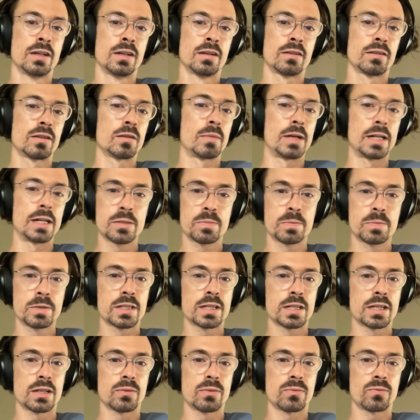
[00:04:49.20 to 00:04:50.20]
The multiples
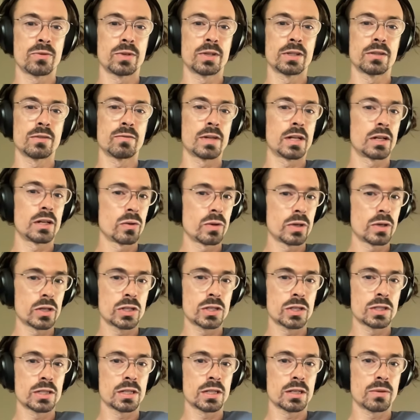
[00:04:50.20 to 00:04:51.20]
are different,
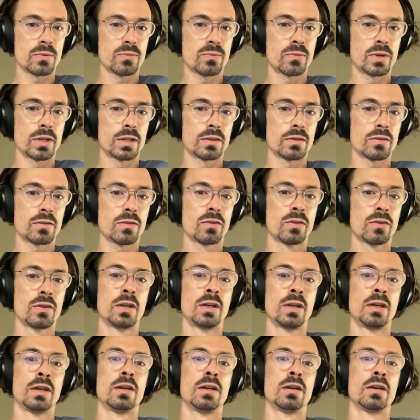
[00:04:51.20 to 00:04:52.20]
valuations are different,
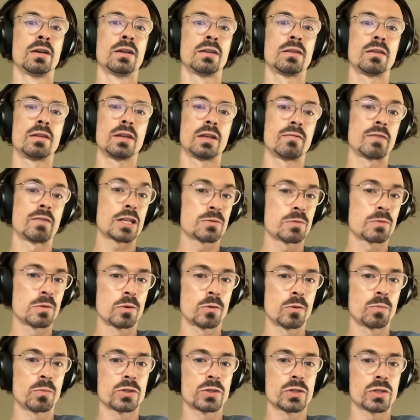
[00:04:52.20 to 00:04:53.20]
the investment
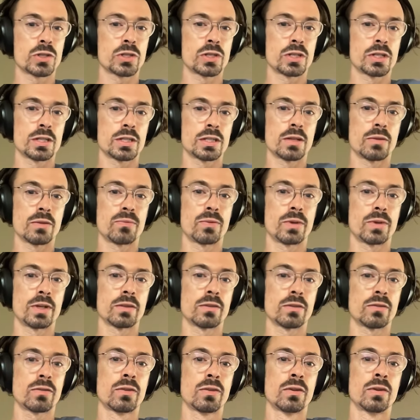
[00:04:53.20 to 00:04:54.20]
proposition is
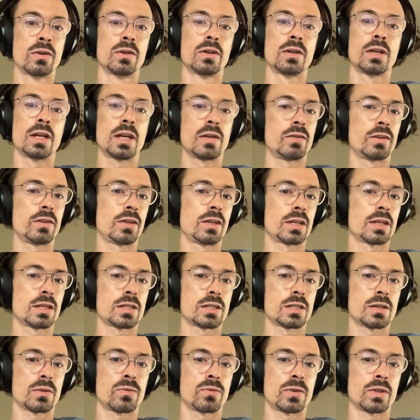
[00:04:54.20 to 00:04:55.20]
different, everything is
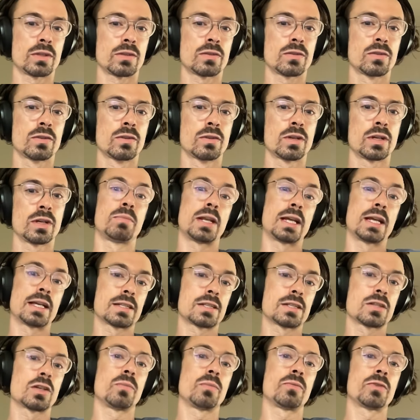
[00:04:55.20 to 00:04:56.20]
different.
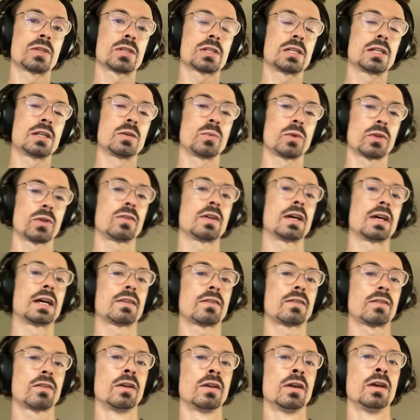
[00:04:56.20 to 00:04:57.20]
Plus, obviously, with
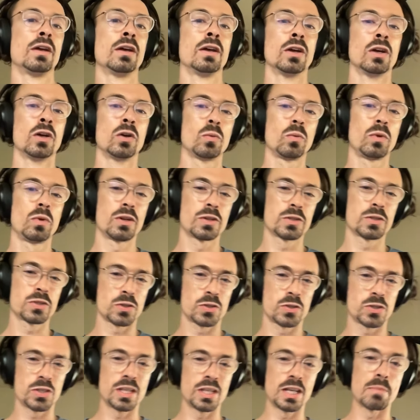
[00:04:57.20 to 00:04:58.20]
that, we'll also
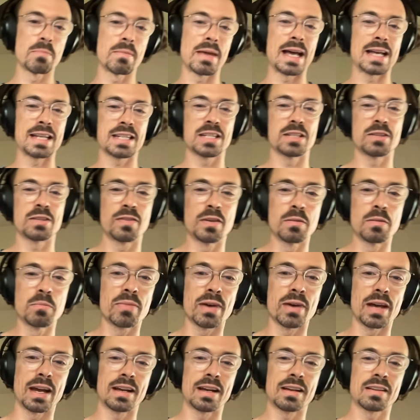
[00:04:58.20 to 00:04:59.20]
see a massive
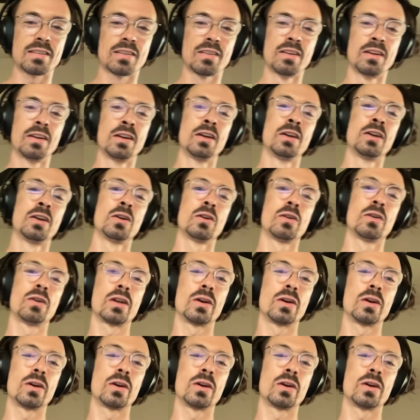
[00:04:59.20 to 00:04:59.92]
impact on